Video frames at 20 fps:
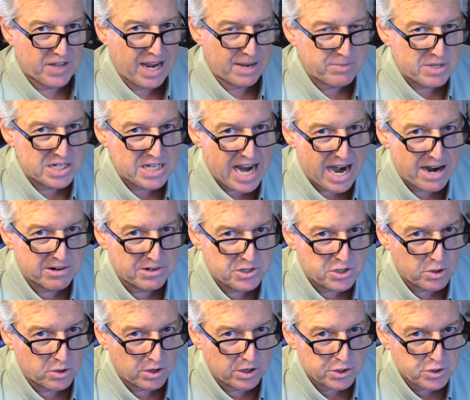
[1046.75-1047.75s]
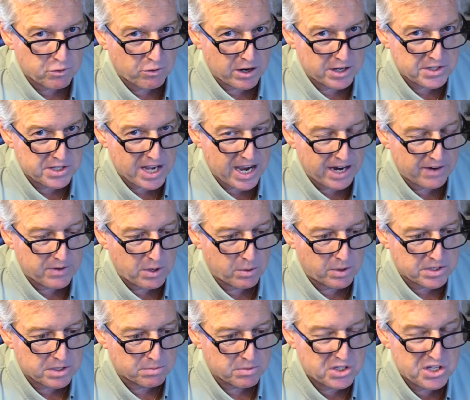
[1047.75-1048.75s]
Captain Darren Doris runs that. If you
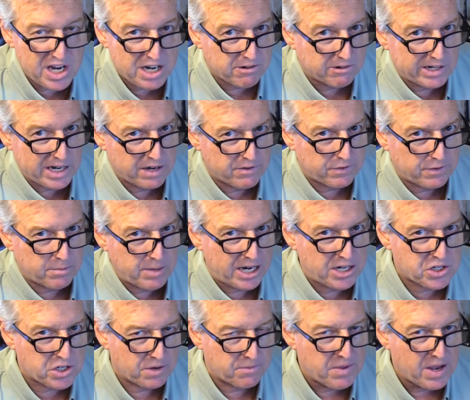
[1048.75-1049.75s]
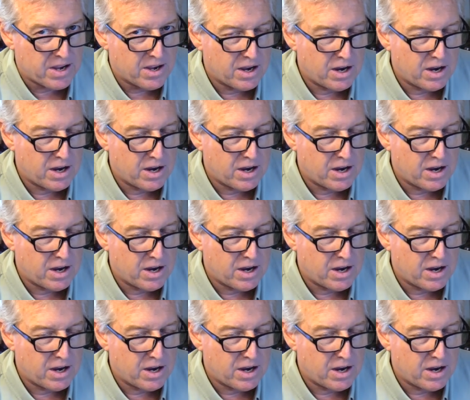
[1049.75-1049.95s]
want some secret information